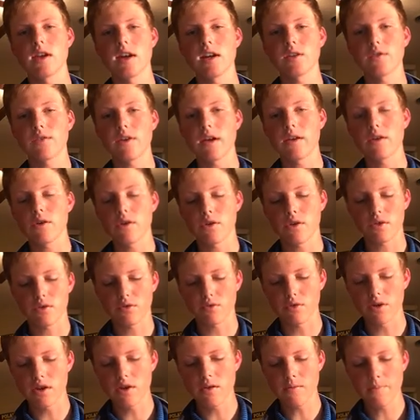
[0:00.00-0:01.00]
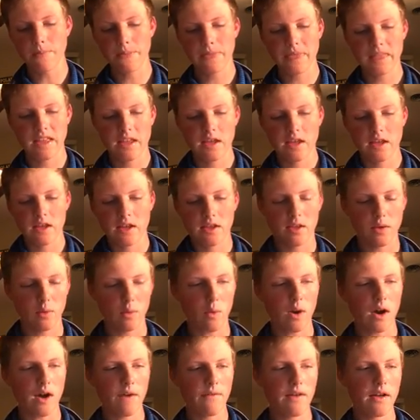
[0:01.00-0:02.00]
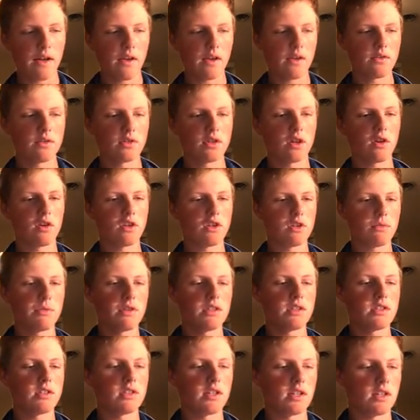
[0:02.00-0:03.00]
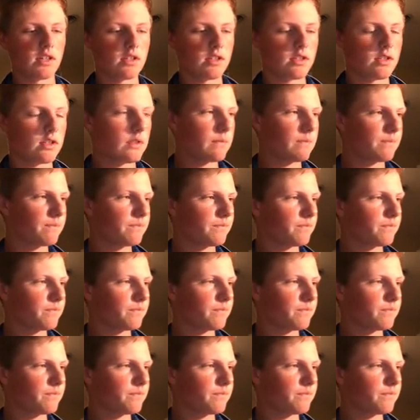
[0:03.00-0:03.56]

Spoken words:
the x value 3, the y value is going to be 6.